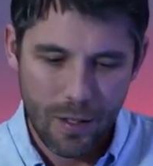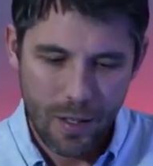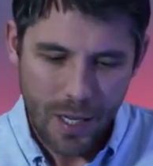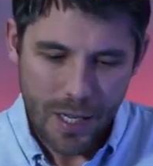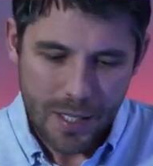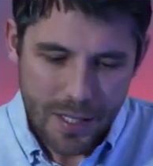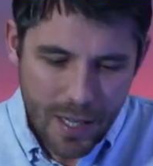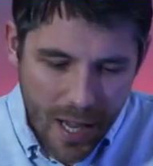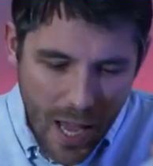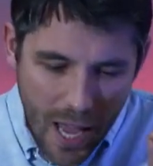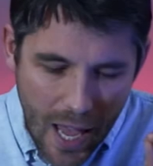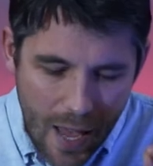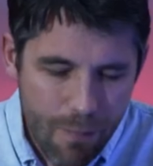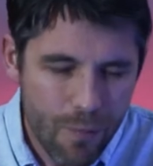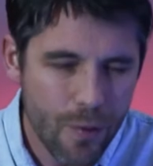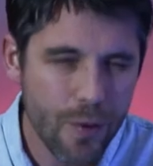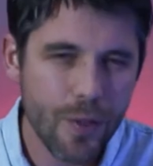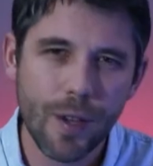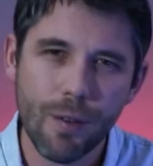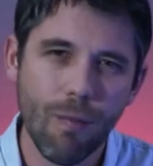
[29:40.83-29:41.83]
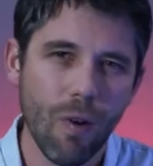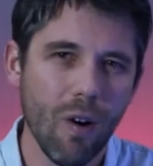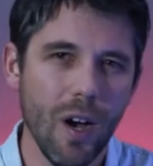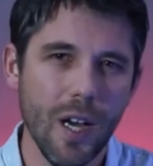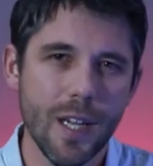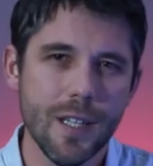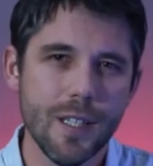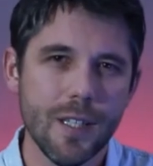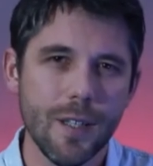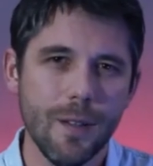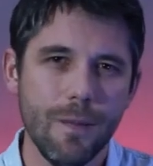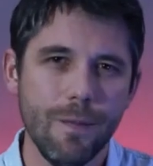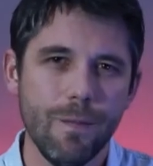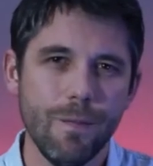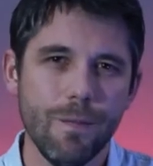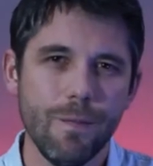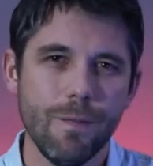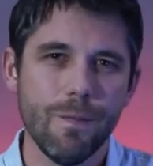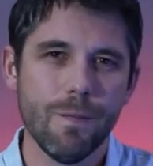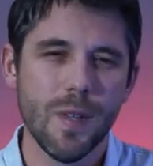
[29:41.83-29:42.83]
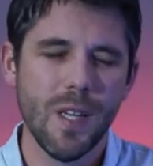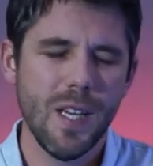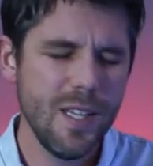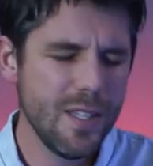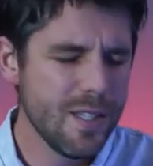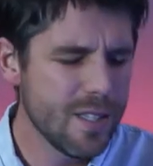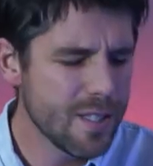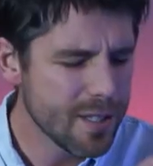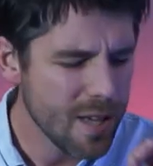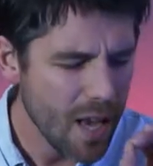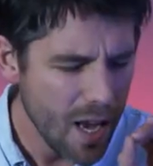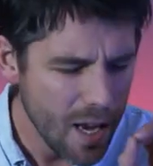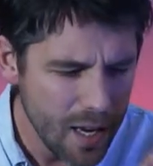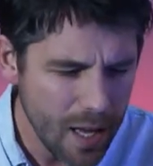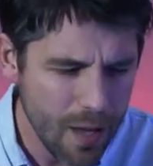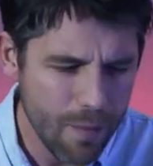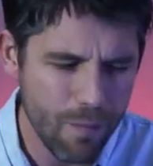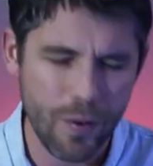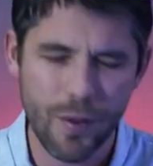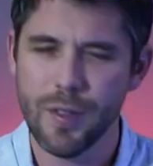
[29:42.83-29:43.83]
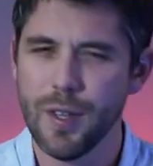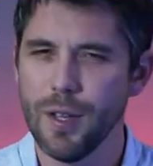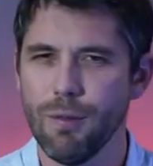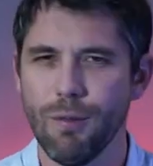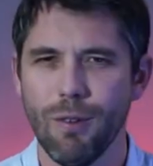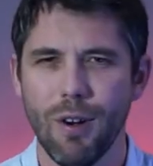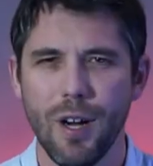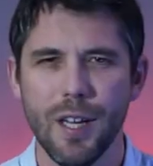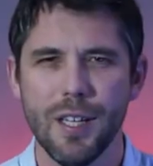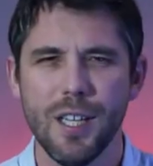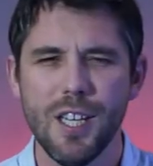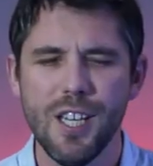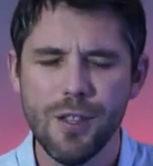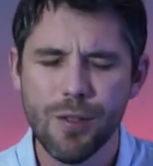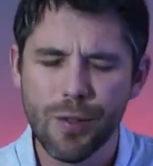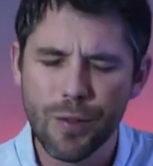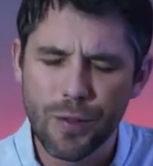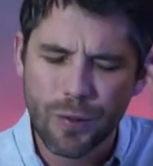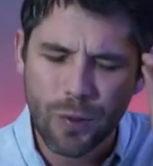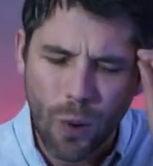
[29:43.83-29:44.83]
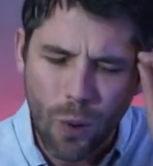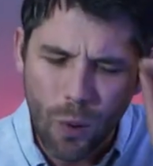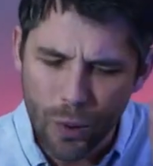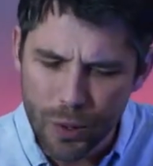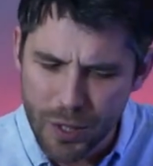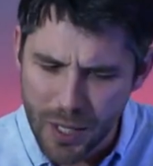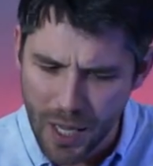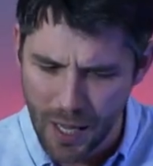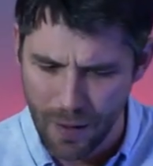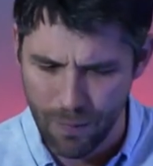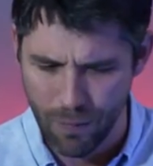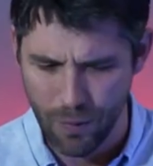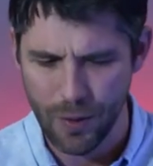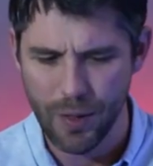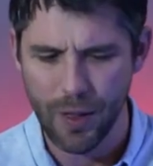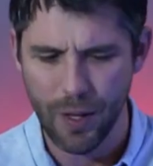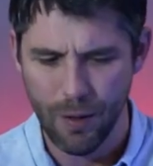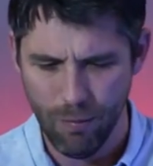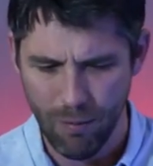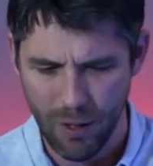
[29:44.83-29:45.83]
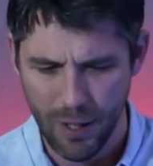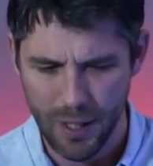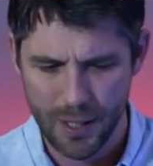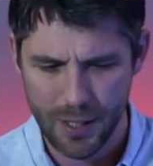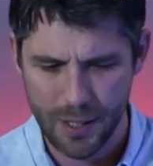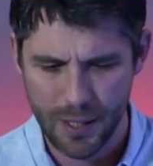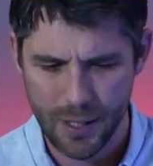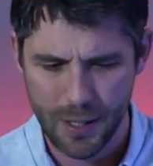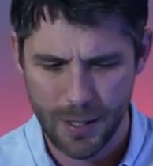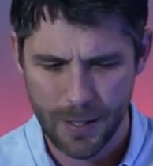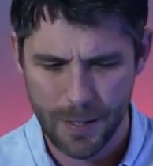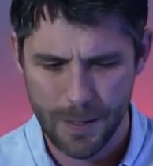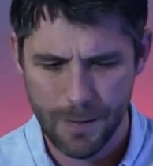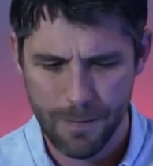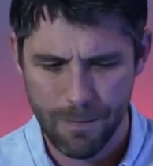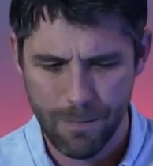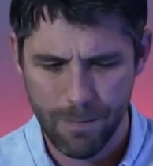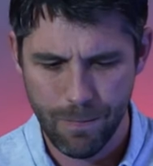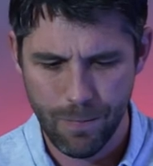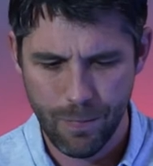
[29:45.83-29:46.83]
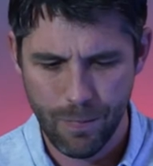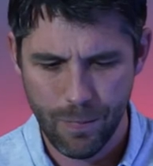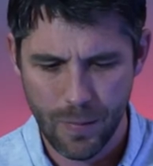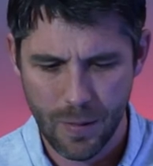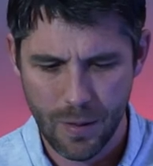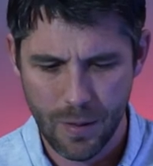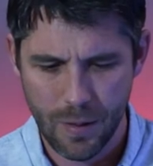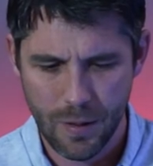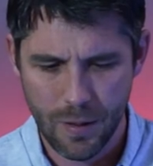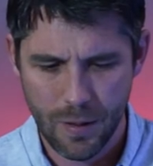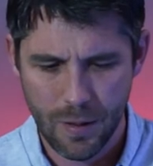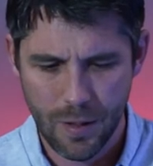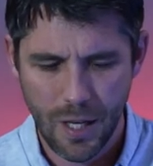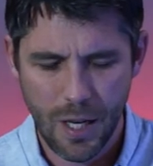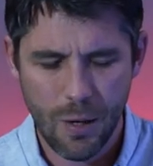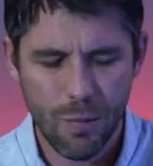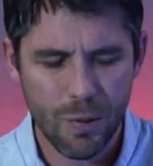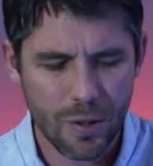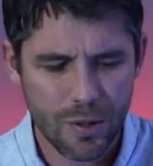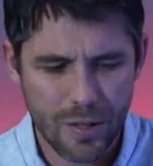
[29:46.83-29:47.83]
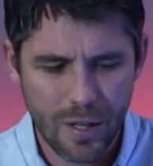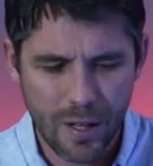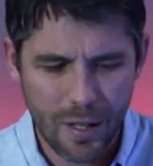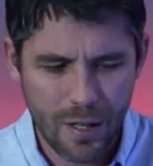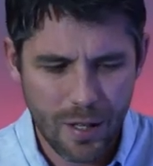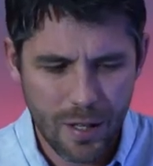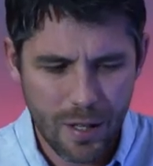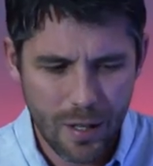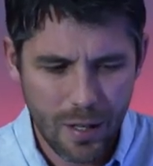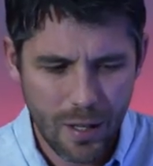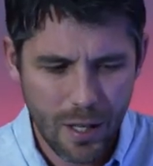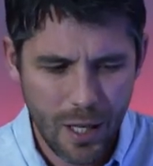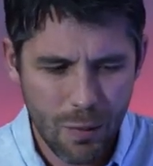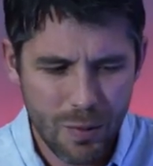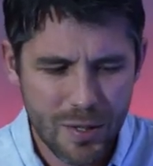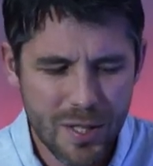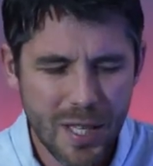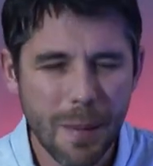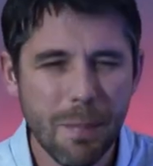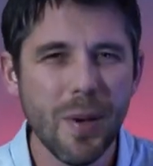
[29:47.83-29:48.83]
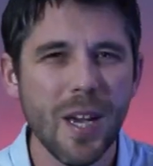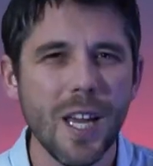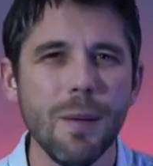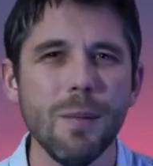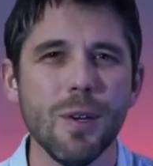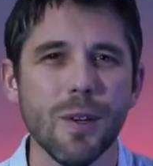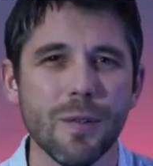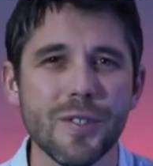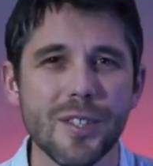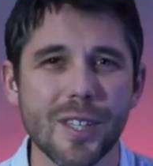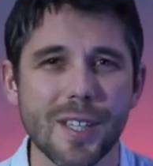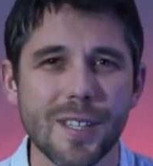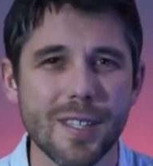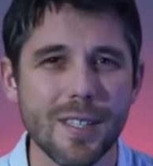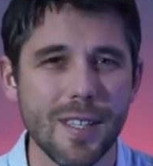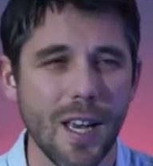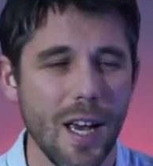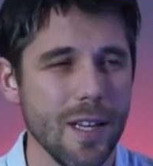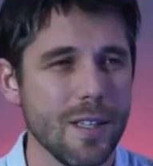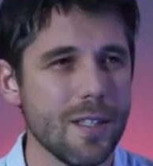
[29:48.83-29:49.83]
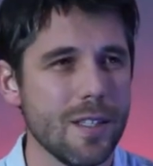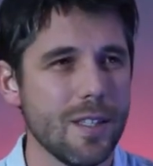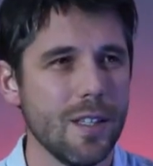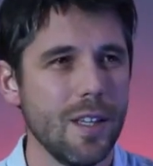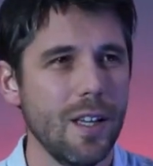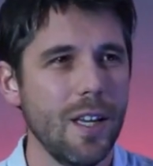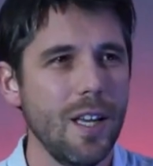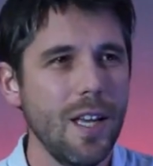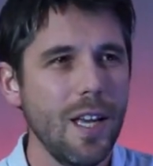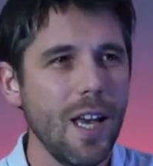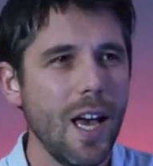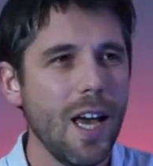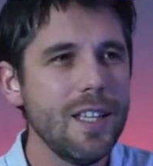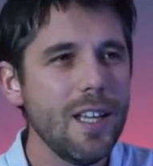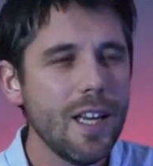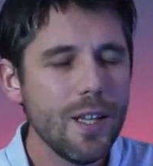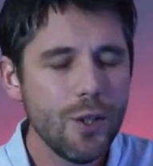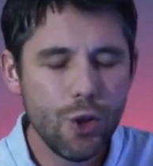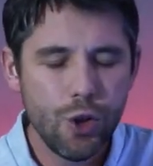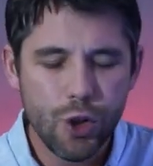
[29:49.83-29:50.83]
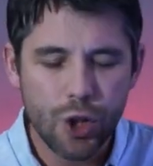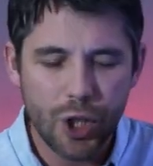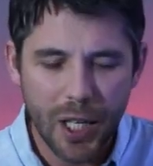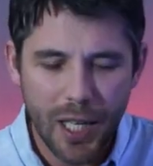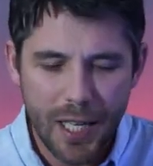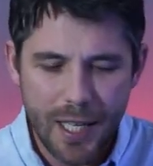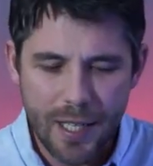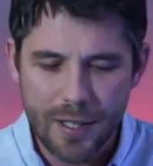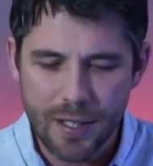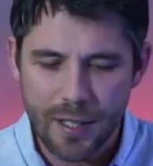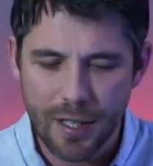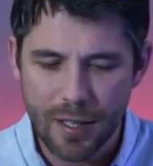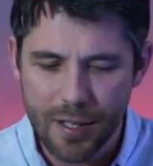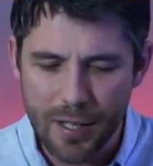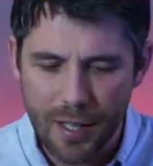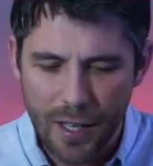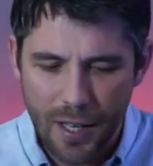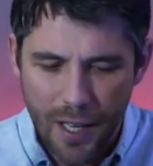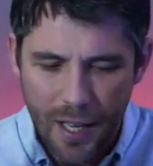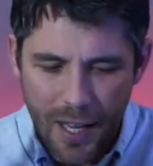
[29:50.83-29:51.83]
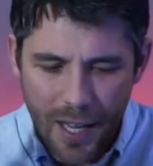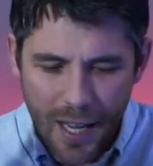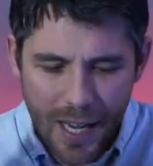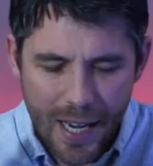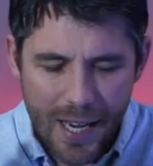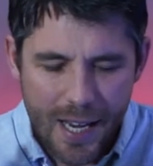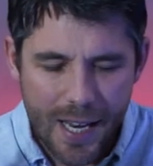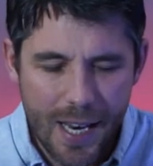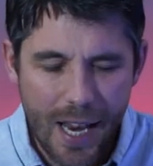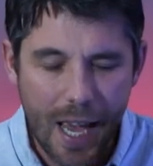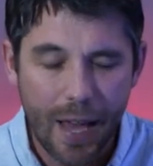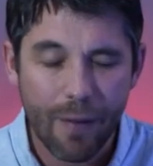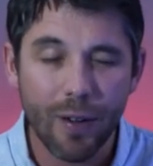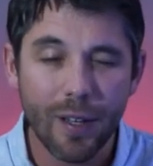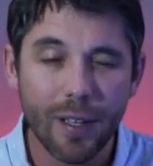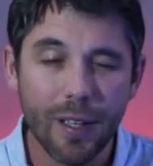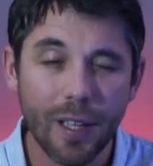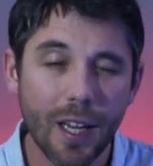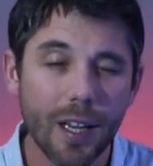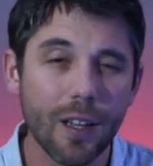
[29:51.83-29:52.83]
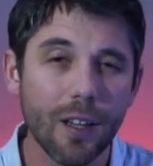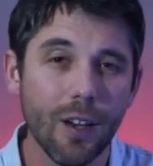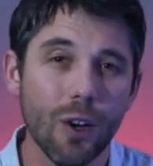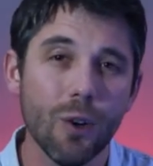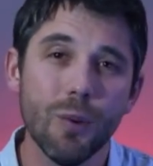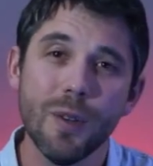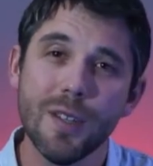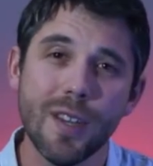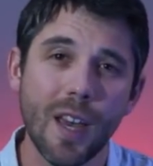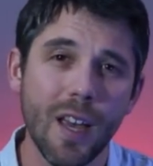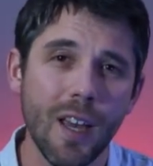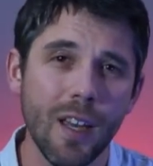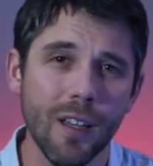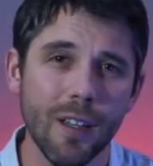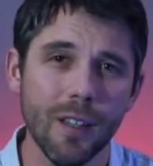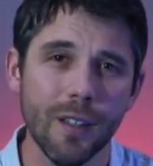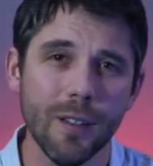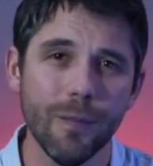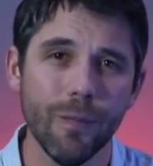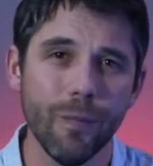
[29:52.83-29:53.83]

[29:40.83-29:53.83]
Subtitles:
He did everything right. He said everything right. He thought everything right. He was the epitome of success. And yet Jesus, he never let it go to his head.